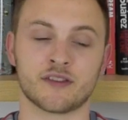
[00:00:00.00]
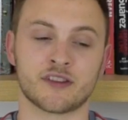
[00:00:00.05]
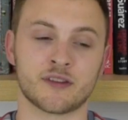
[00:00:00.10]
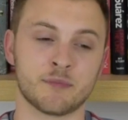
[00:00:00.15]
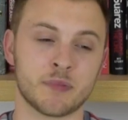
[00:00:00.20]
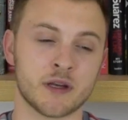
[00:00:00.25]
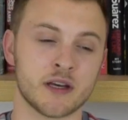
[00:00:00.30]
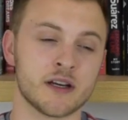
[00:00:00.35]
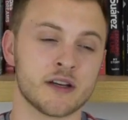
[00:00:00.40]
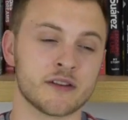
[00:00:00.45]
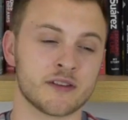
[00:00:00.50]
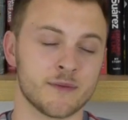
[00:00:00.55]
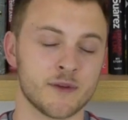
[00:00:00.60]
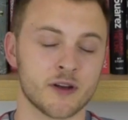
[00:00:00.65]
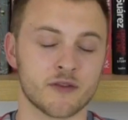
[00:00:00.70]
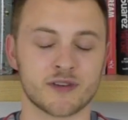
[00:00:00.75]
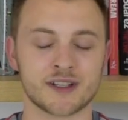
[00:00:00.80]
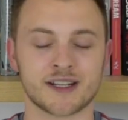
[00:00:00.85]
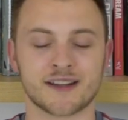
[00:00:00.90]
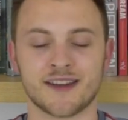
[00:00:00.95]
Spurs, I'm
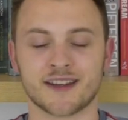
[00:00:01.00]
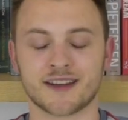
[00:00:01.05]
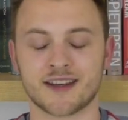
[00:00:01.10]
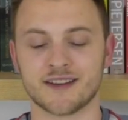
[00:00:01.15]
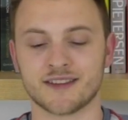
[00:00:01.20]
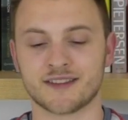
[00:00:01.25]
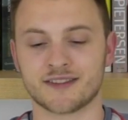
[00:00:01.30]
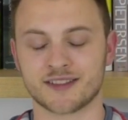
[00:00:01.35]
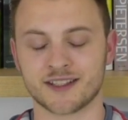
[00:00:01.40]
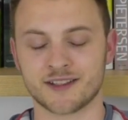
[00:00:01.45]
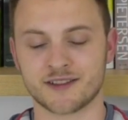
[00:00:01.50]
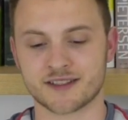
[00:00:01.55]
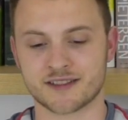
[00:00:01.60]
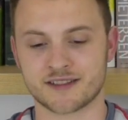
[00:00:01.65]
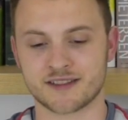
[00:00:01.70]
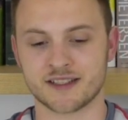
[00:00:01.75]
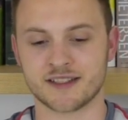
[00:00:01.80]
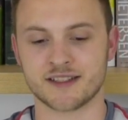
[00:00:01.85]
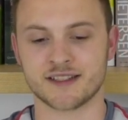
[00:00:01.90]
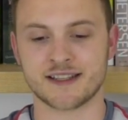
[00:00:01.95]
not really taking
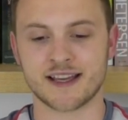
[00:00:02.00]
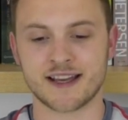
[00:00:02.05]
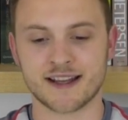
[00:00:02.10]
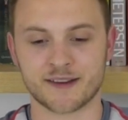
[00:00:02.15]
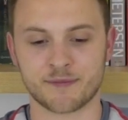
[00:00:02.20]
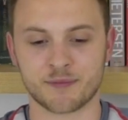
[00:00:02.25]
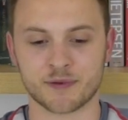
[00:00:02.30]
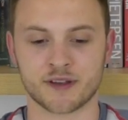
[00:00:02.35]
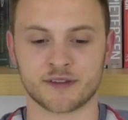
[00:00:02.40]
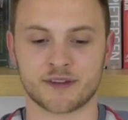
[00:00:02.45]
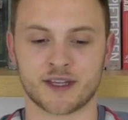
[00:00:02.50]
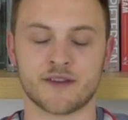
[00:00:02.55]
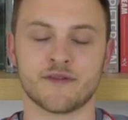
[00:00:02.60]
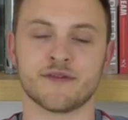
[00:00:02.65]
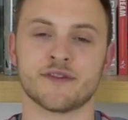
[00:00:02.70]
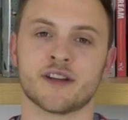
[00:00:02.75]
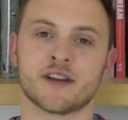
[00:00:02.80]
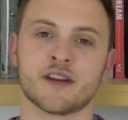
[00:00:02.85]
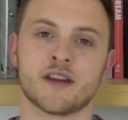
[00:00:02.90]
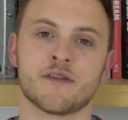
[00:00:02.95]
seriously yet because they
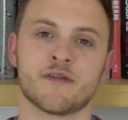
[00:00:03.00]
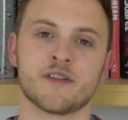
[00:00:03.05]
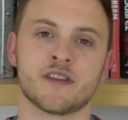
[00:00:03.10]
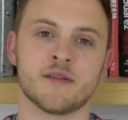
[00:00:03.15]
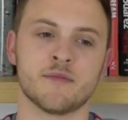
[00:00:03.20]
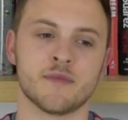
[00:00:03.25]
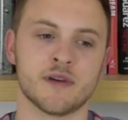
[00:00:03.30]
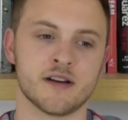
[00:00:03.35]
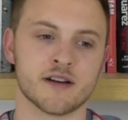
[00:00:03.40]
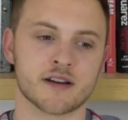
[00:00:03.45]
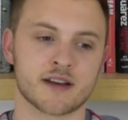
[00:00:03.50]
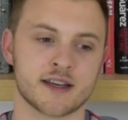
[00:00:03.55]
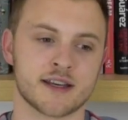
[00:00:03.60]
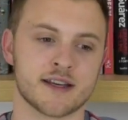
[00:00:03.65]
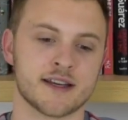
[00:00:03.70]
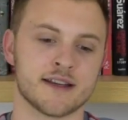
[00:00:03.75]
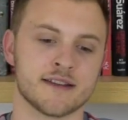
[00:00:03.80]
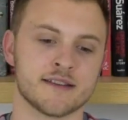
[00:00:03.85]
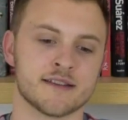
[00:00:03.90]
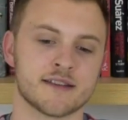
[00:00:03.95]
haven't done enough in the market
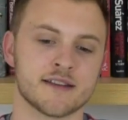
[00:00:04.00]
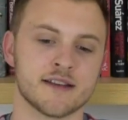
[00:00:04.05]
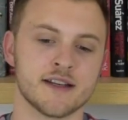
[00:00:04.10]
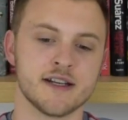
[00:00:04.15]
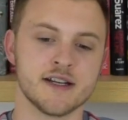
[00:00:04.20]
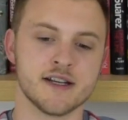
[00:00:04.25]
and